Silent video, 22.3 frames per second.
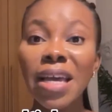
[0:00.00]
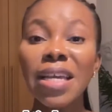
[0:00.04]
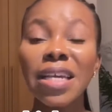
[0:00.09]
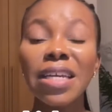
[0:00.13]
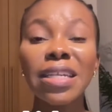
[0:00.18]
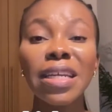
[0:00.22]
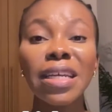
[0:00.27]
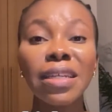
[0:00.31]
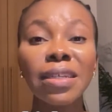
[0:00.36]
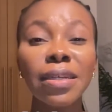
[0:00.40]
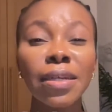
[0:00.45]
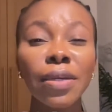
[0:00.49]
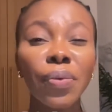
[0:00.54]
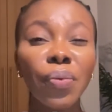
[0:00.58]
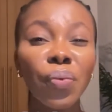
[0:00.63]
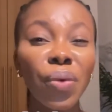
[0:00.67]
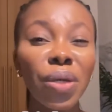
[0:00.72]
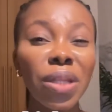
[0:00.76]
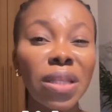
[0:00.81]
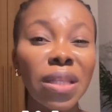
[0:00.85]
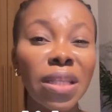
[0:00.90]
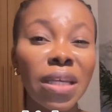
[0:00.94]
in a day
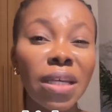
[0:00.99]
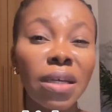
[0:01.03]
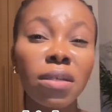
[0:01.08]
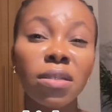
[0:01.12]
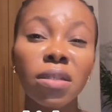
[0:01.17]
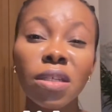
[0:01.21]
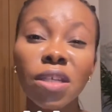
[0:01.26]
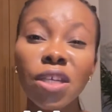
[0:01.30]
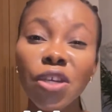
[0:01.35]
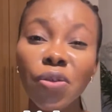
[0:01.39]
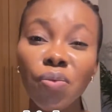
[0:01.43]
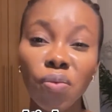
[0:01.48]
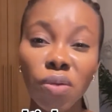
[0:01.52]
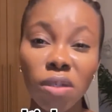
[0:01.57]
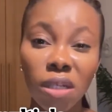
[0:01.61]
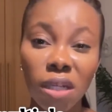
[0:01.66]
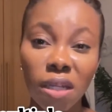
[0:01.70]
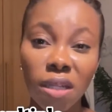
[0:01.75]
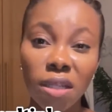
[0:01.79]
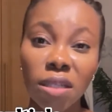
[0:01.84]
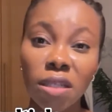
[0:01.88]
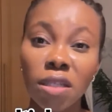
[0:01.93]
with these
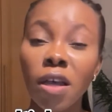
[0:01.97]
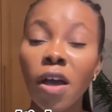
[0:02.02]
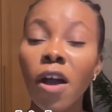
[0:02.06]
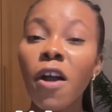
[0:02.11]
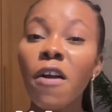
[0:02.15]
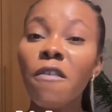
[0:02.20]
ingredients,